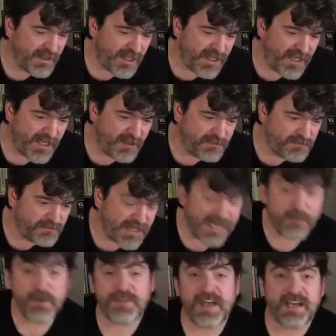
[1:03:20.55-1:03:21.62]

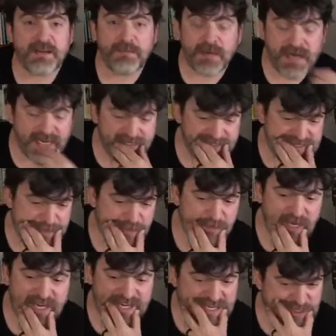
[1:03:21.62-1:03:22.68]
And with that in mind, keep in
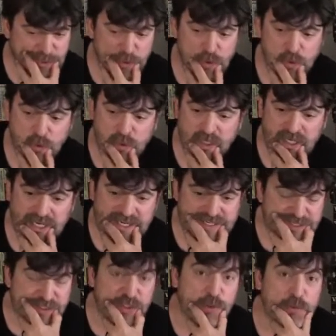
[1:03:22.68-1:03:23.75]
mind I do
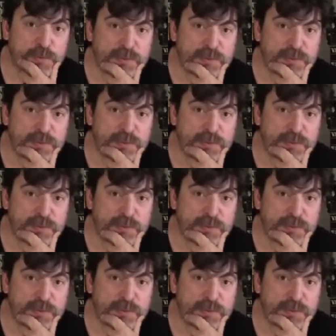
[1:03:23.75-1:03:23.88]
Zoom